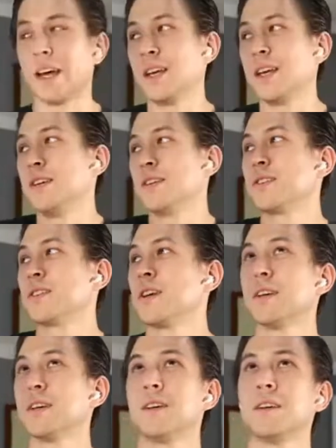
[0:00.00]
he's
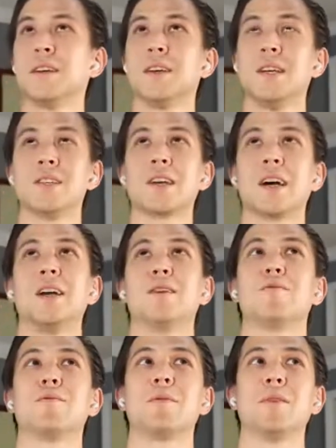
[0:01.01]
kind
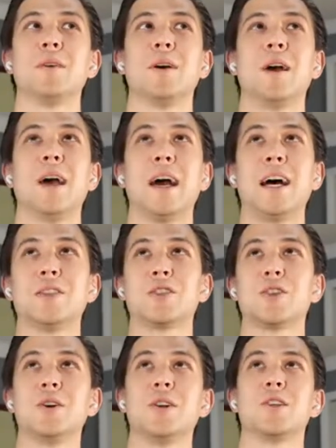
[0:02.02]
of as
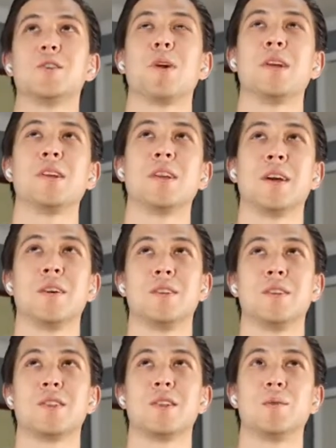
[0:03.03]
good as Brendan
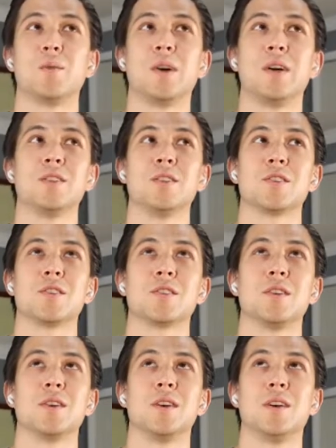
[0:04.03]
Aronson was
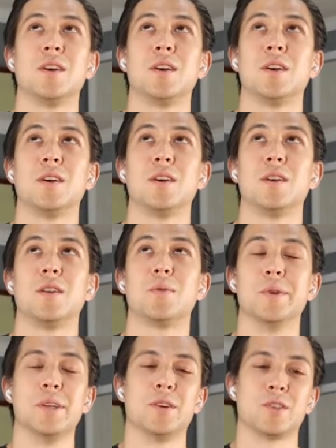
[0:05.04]

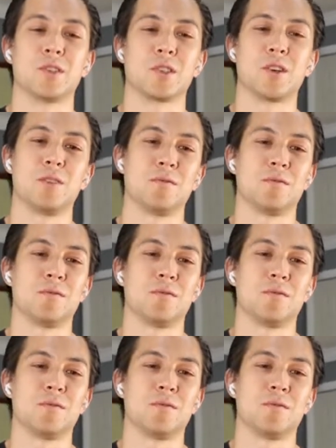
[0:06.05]
3 years ago,